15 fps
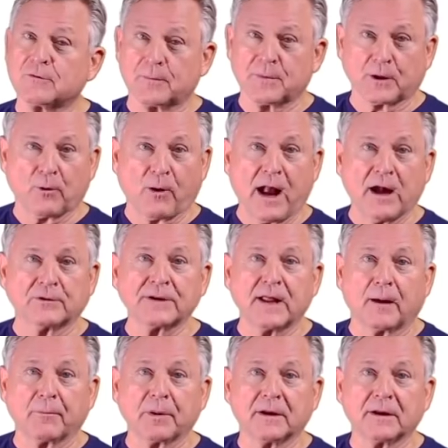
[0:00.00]
from the ground
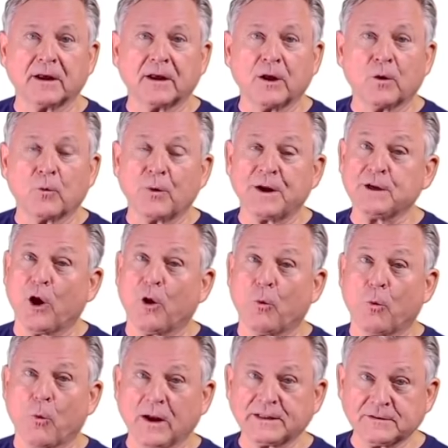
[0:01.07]
up. We know
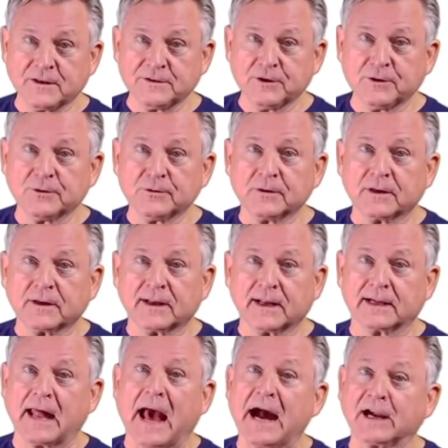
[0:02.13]
what to do and